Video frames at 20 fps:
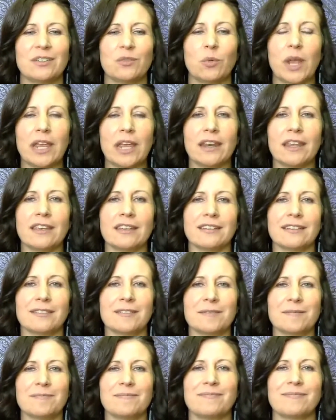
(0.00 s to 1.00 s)
waiting
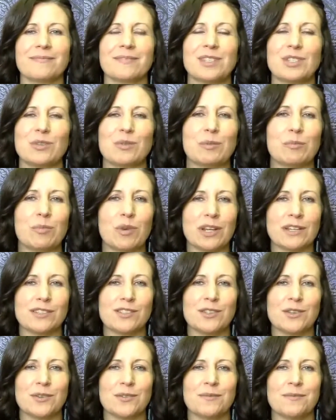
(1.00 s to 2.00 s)
to
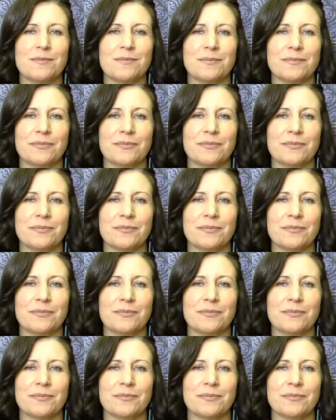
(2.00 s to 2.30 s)
embrace you.